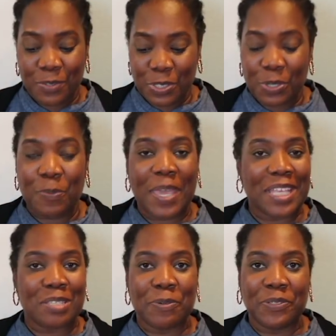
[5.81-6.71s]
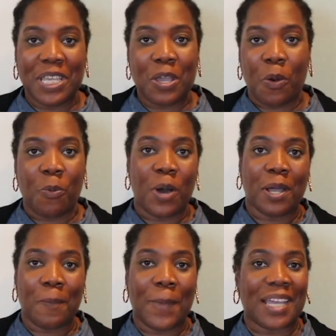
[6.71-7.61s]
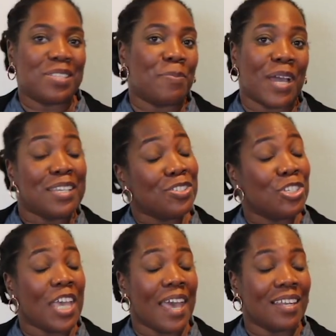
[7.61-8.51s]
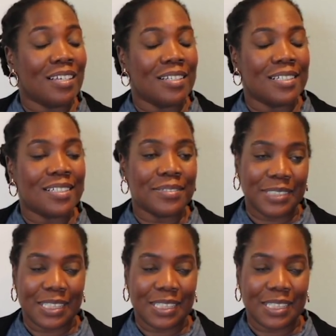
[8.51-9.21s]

YouTube, it's Monique. Welcome back to my channel.